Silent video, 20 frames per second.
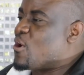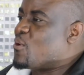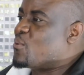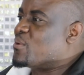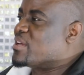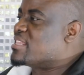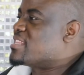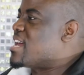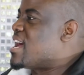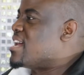No,
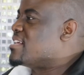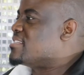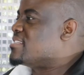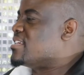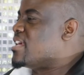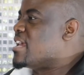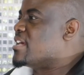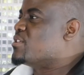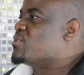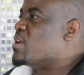with
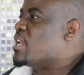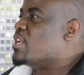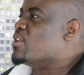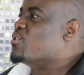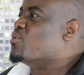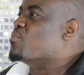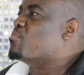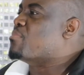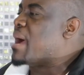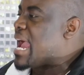us, actually
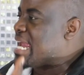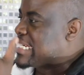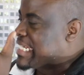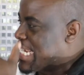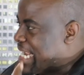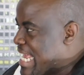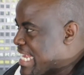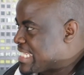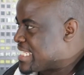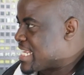you buy
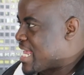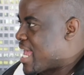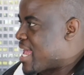lesser.